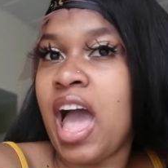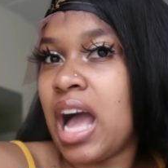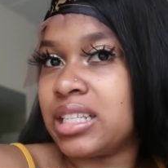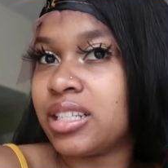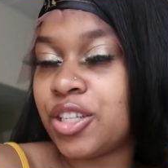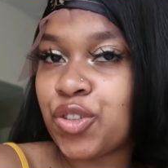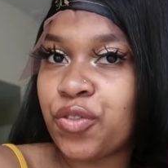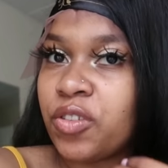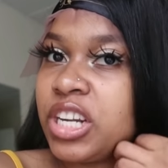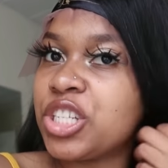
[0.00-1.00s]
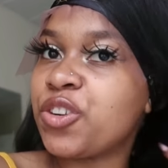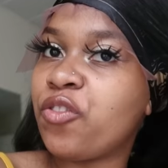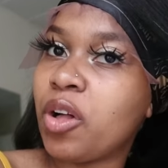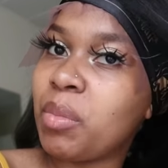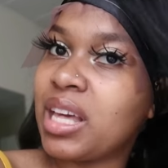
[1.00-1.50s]
i still need to finish
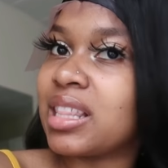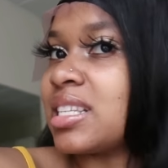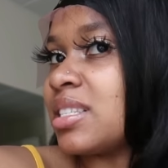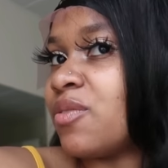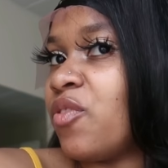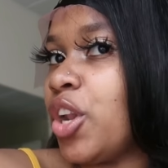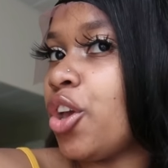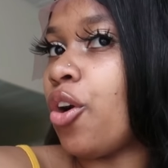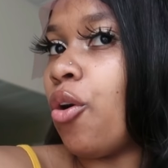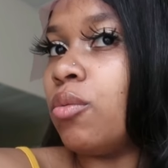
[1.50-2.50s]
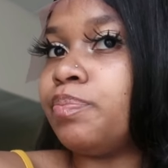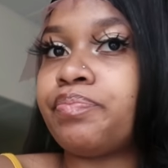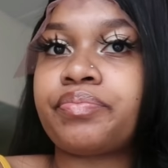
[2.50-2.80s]
filming this video